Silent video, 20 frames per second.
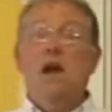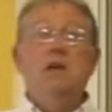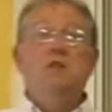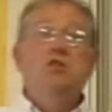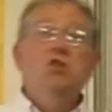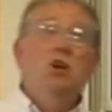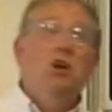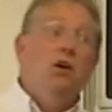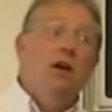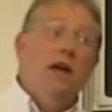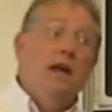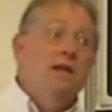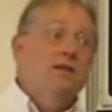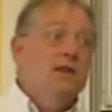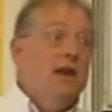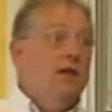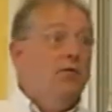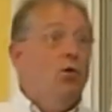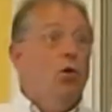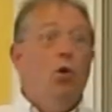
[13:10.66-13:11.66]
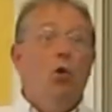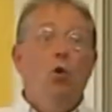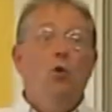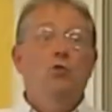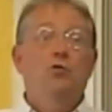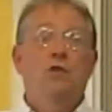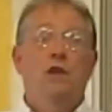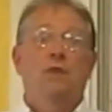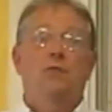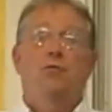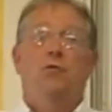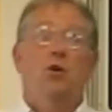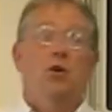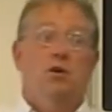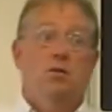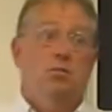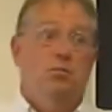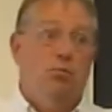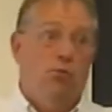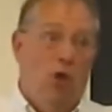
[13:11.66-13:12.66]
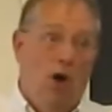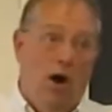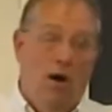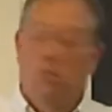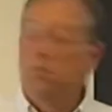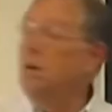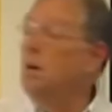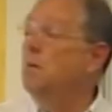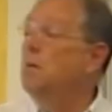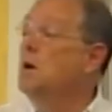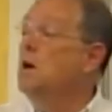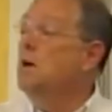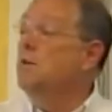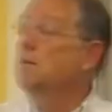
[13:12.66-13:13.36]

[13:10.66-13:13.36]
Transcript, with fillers: Nigerians have a whole different problem.